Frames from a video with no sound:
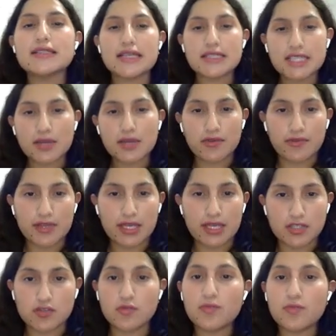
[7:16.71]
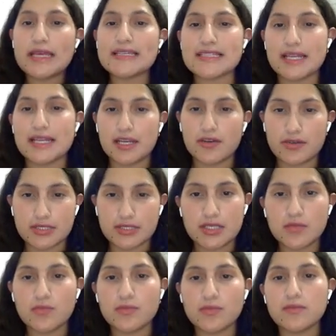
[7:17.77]
Since gamification plays an
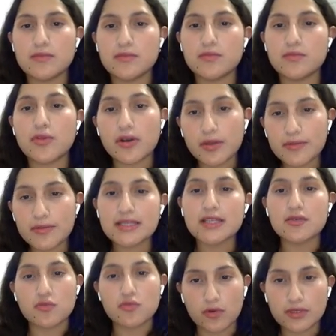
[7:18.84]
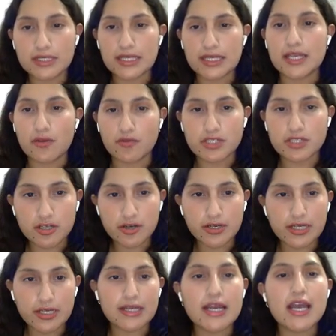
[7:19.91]
increasing prominent role in language
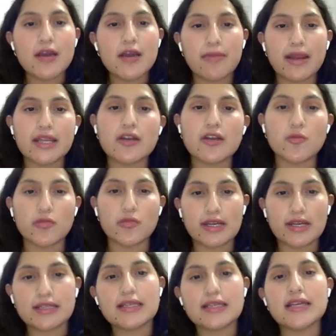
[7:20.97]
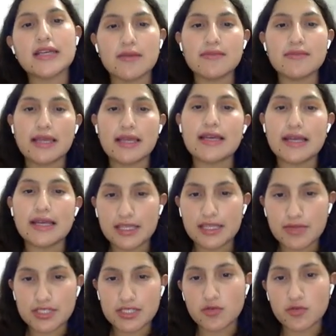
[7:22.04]
learning by incorporating game-like
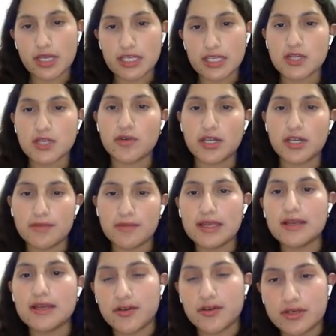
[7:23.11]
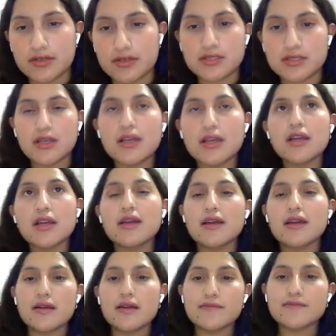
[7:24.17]
elements to engage and motivate learners.
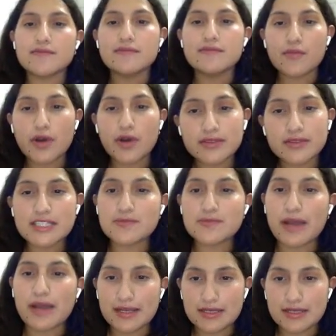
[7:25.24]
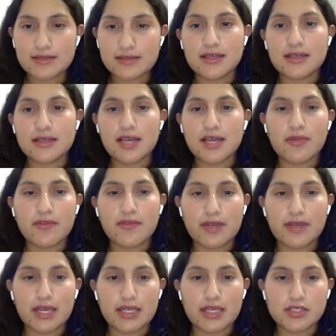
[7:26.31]
But despite
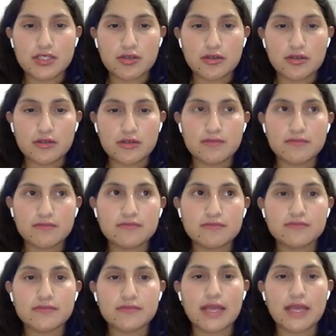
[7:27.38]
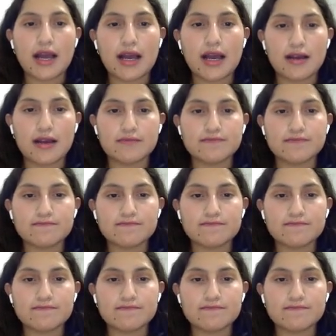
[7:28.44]
gamification uh,